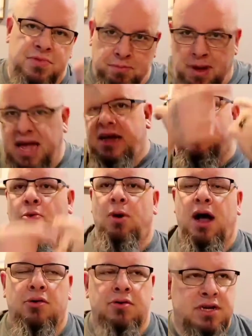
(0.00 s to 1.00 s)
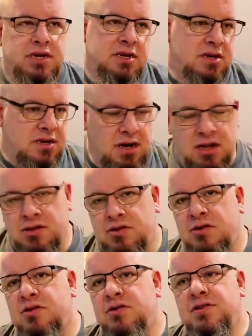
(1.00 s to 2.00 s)
the band around it,
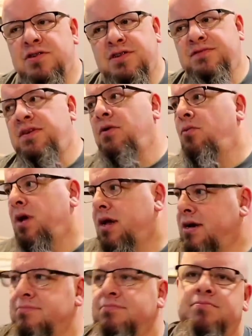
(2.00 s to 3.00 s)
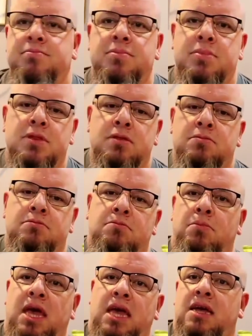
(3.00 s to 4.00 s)
colors, if I wanna
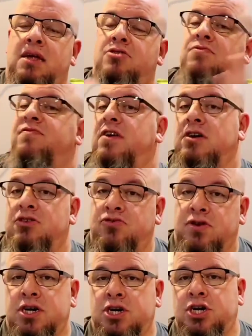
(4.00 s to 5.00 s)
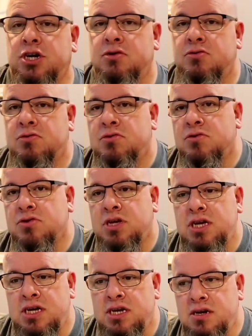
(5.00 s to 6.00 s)
make it very traditional
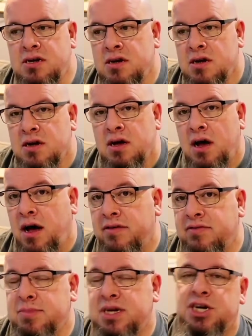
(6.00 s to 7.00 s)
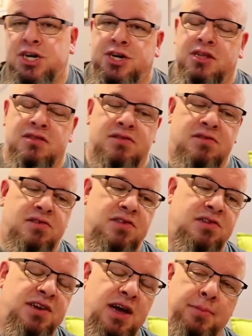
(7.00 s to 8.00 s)
looking of a
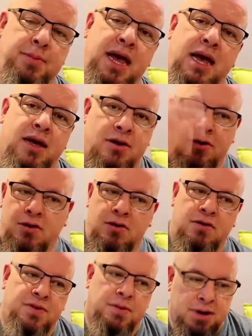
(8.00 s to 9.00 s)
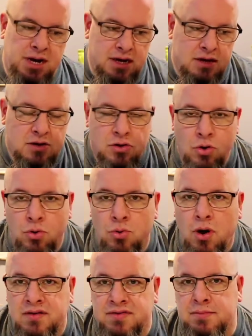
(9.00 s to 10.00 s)
magician's top hat or if I'm gonna
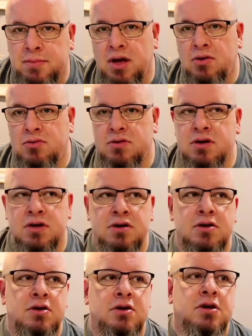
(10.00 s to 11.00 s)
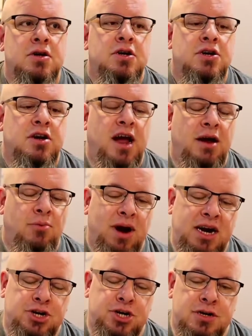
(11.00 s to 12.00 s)
go off in my own
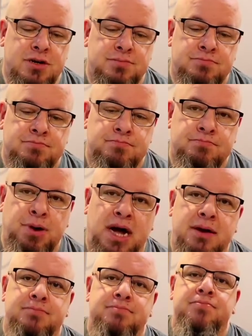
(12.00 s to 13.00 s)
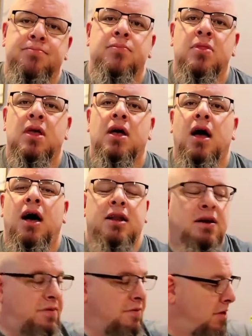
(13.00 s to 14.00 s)
direction. But
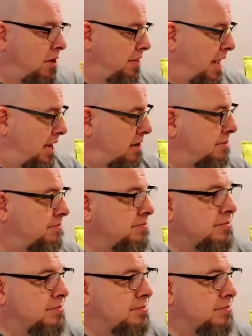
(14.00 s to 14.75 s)
enough of all that.